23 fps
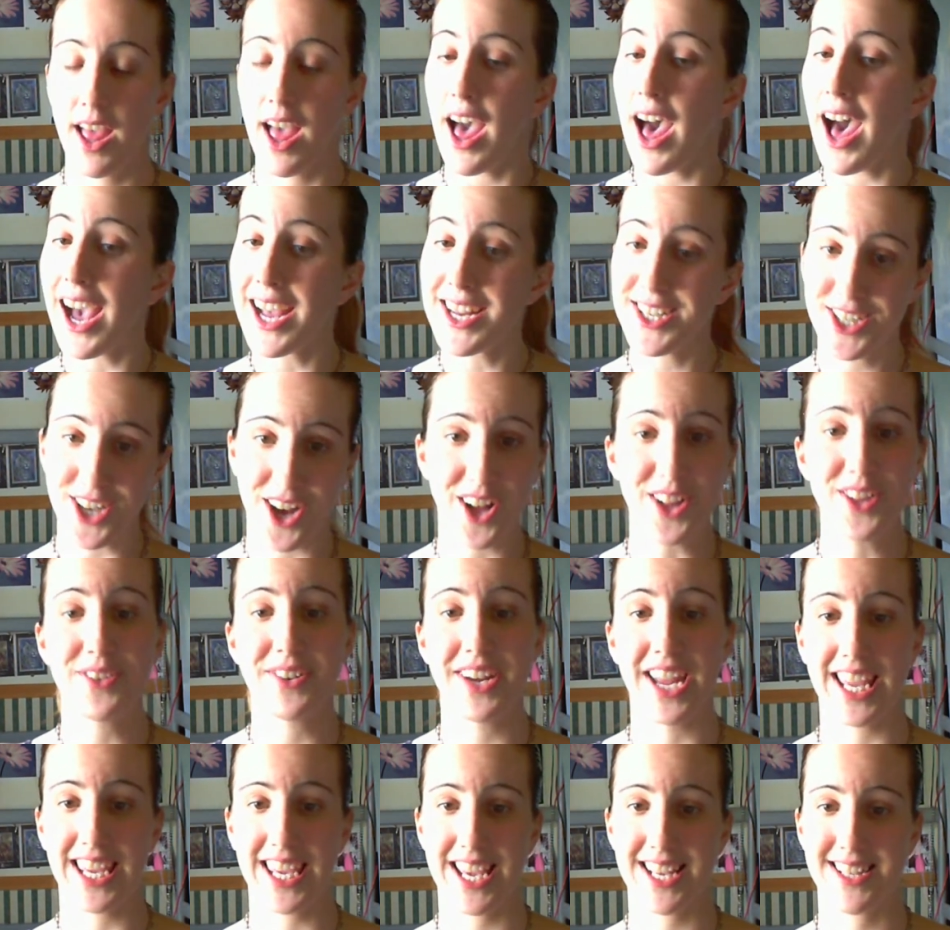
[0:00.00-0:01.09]
I
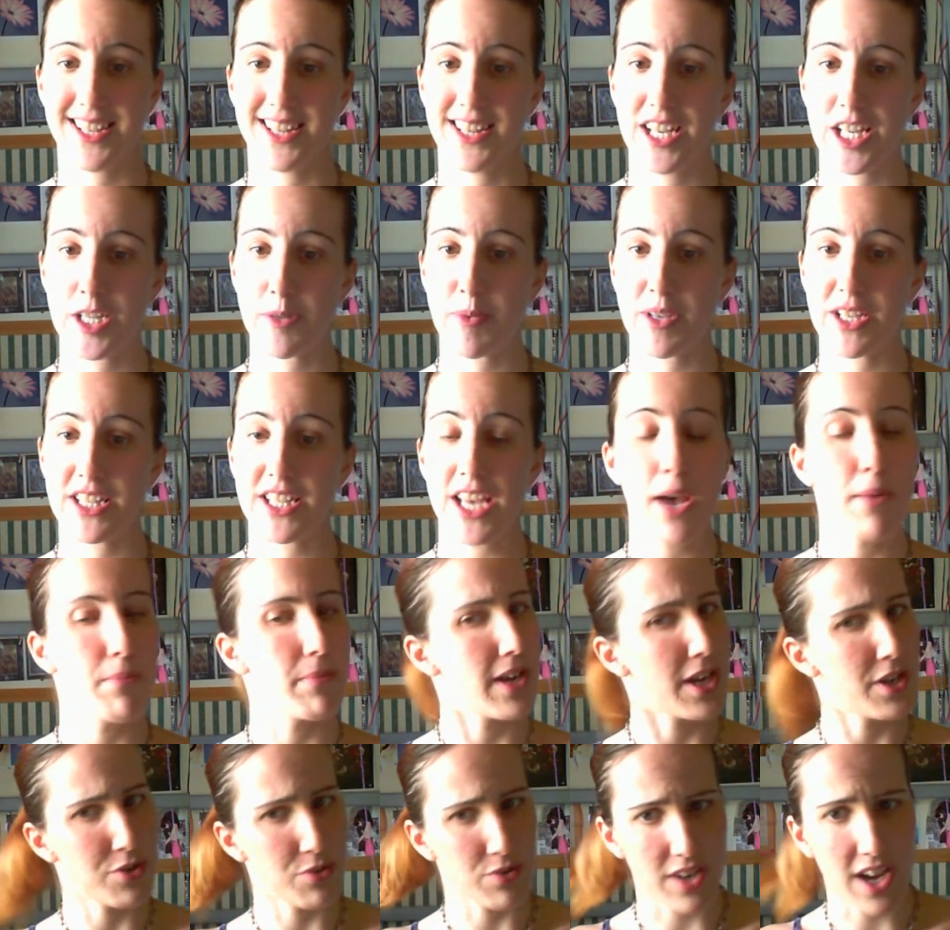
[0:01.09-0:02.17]
tolerate gays and lesbians, but
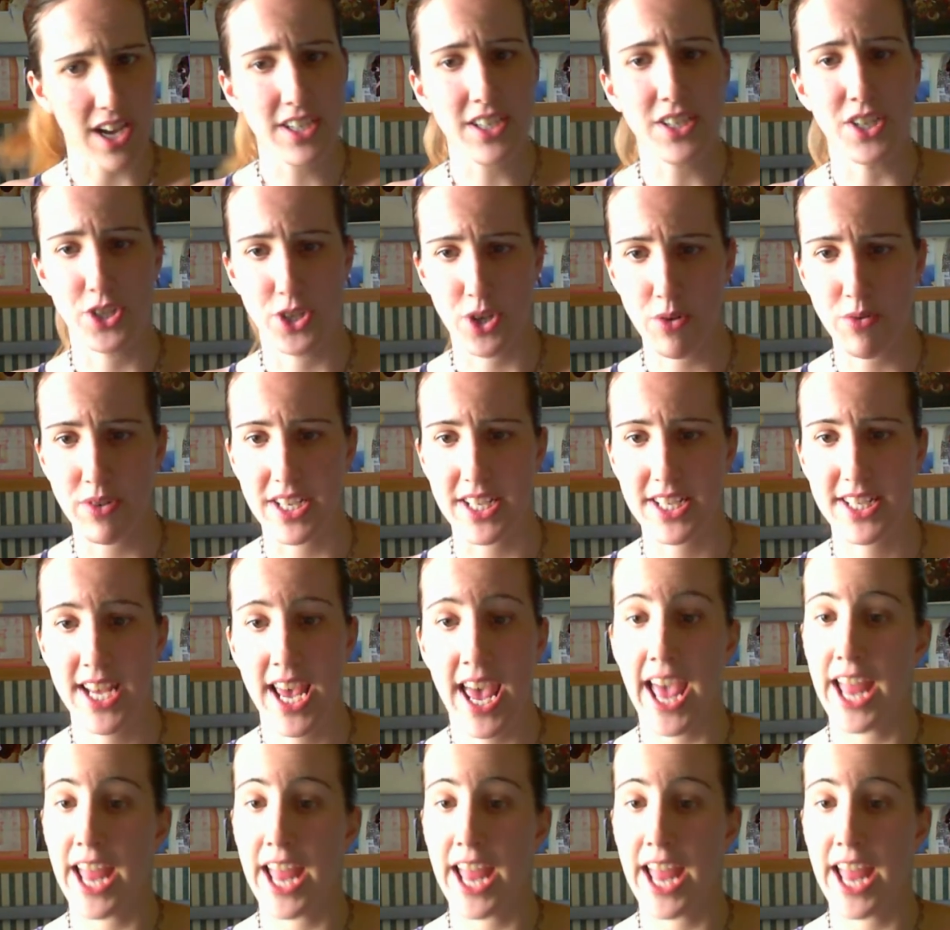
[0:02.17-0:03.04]
I do not condone it,